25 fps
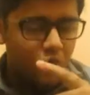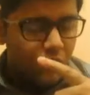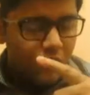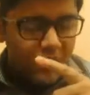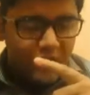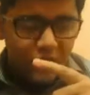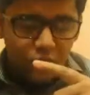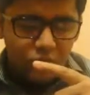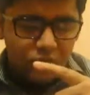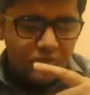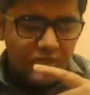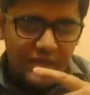
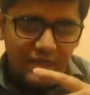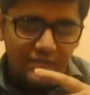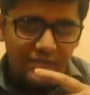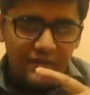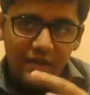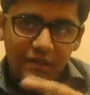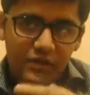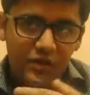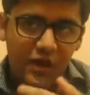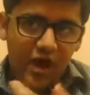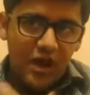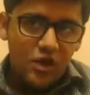No need to
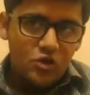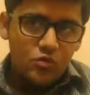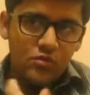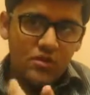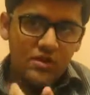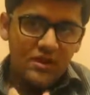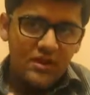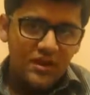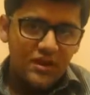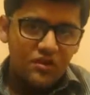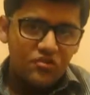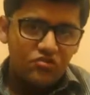think that
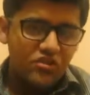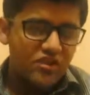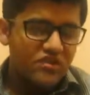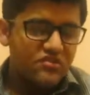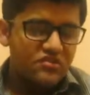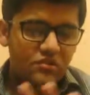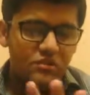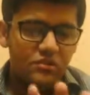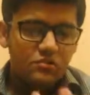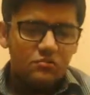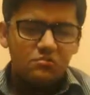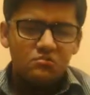are you earning
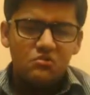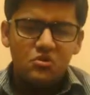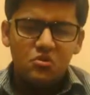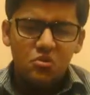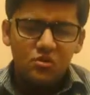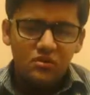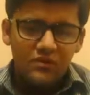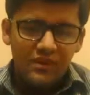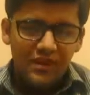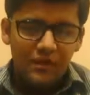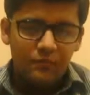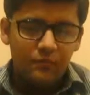interest?
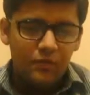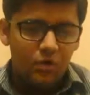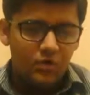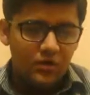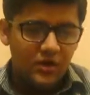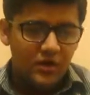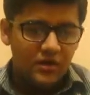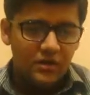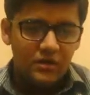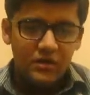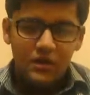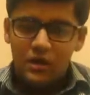Don't think
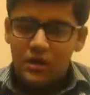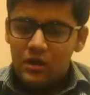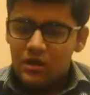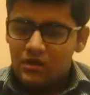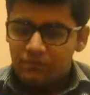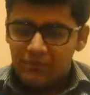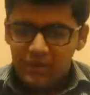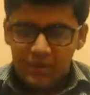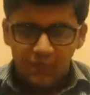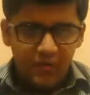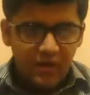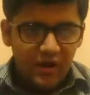about it.
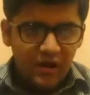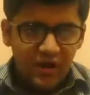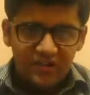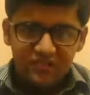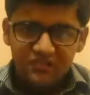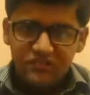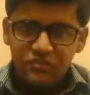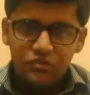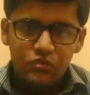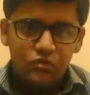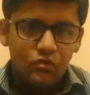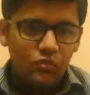Paper
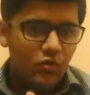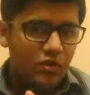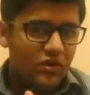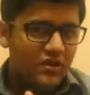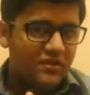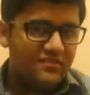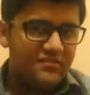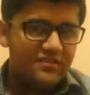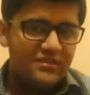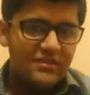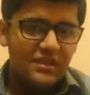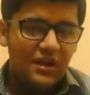asks you
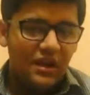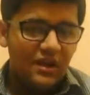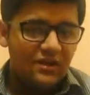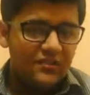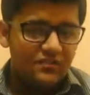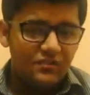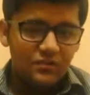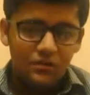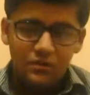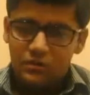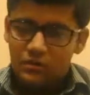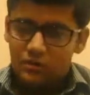what is
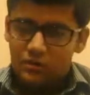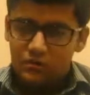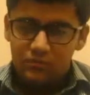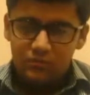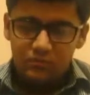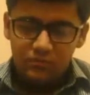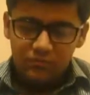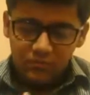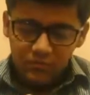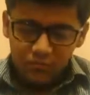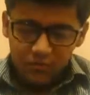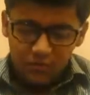the
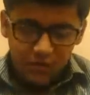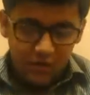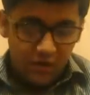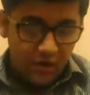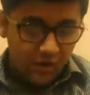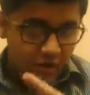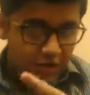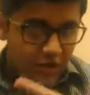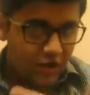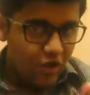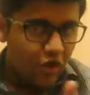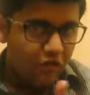
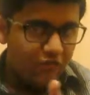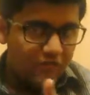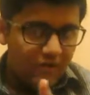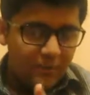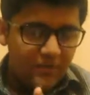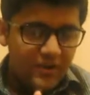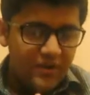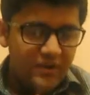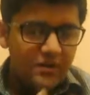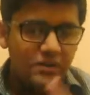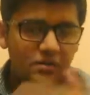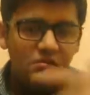earning
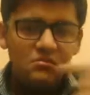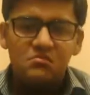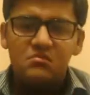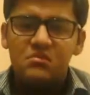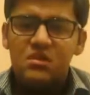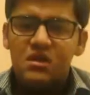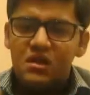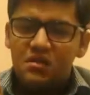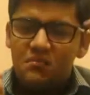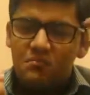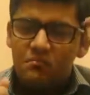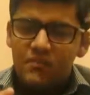of capital.
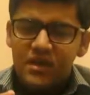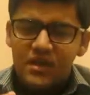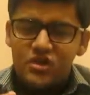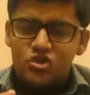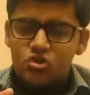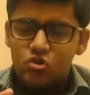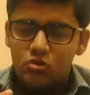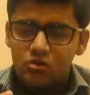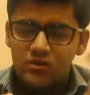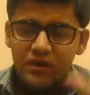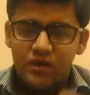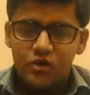
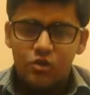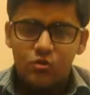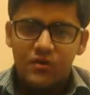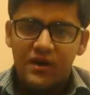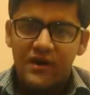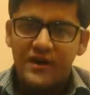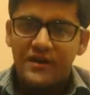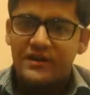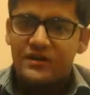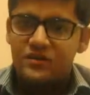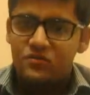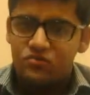Make sure
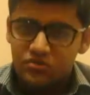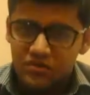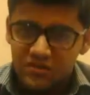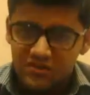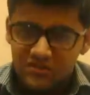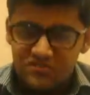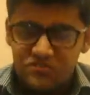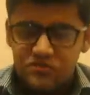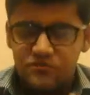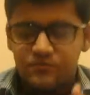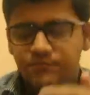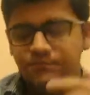that you write
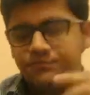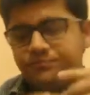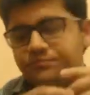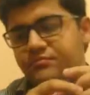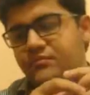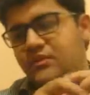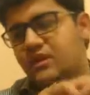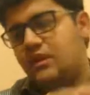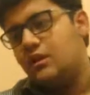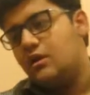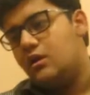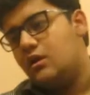interest.
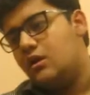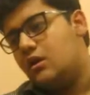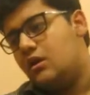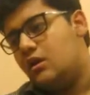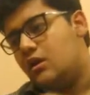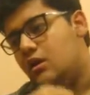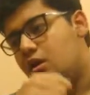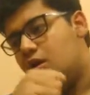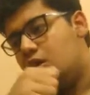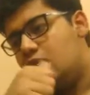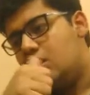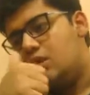
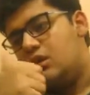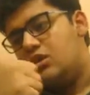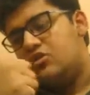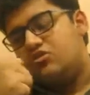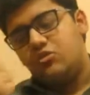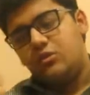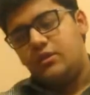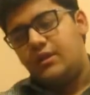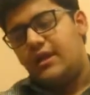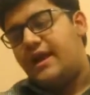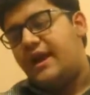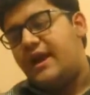
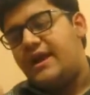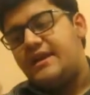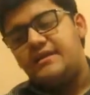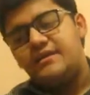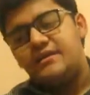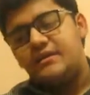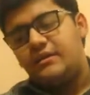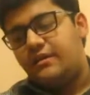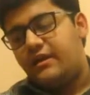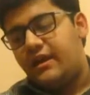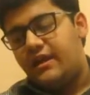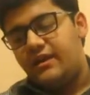So
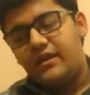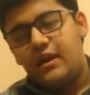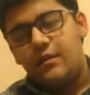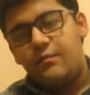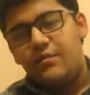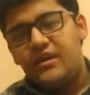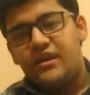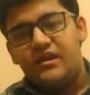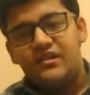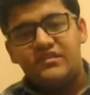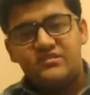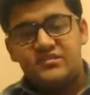land
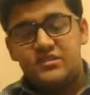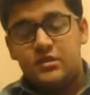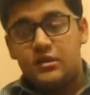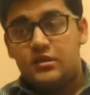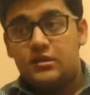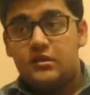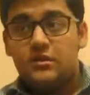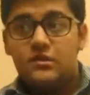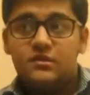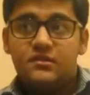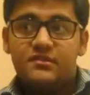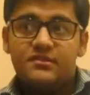and capital
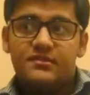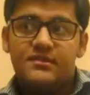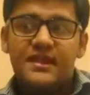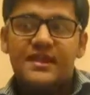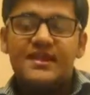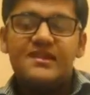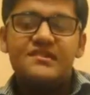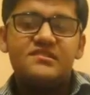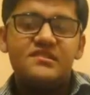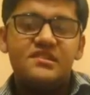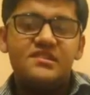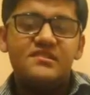is done.
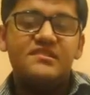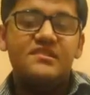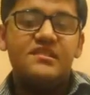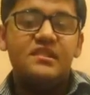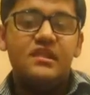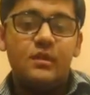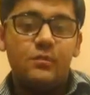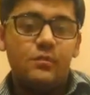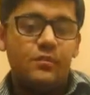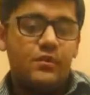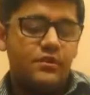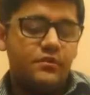Next
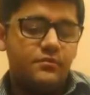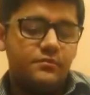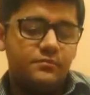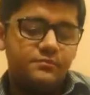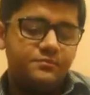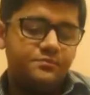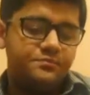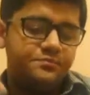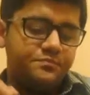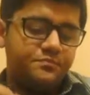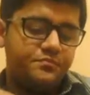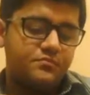is labor.